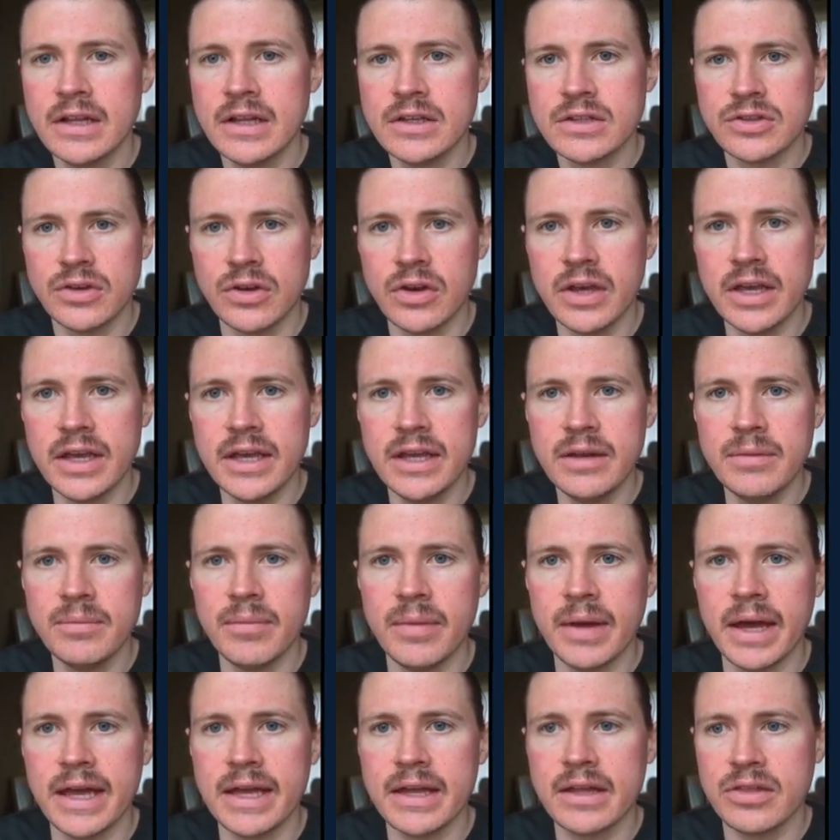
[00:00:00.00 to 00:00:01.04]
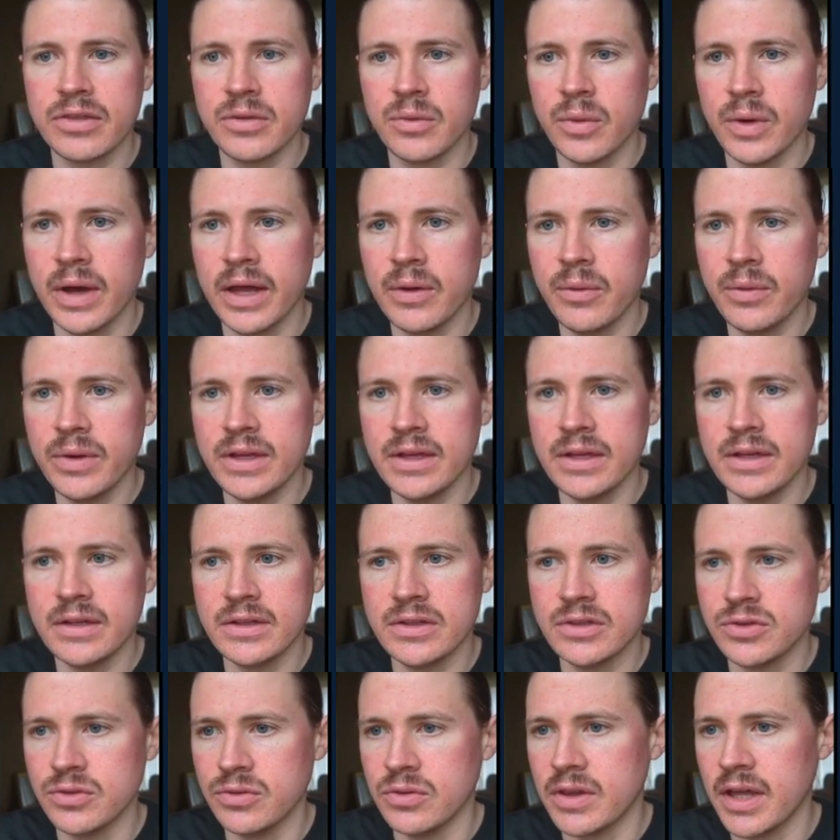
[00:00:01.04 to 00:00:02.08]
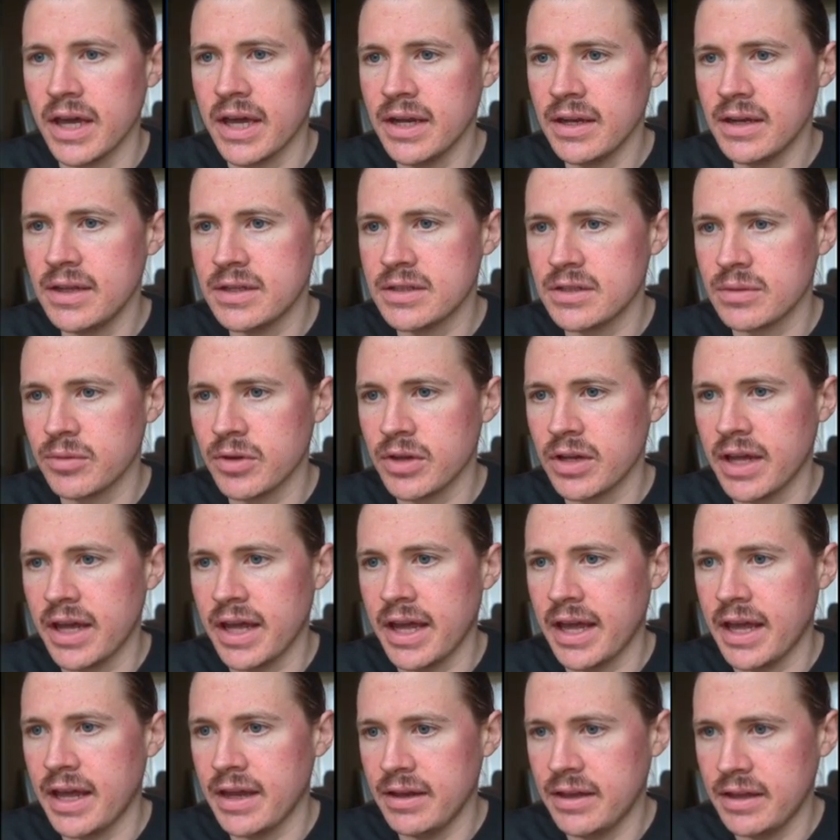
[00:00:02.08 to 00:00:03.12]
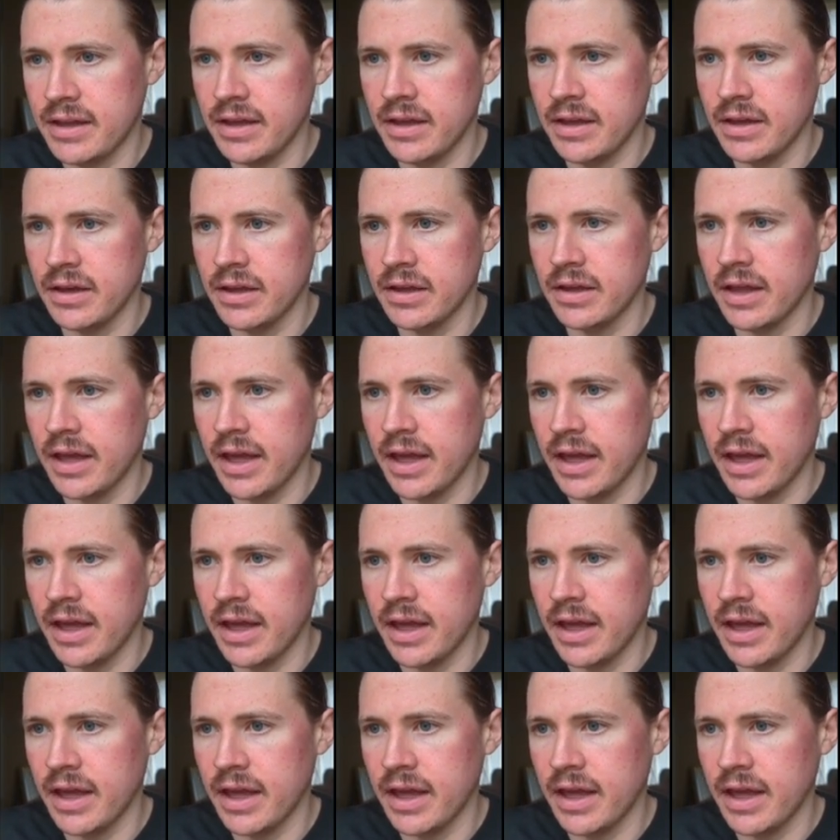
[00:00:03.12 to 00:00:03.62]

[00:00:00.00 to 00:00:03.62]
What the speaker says: So in Make, the way we do that is I'm going to add here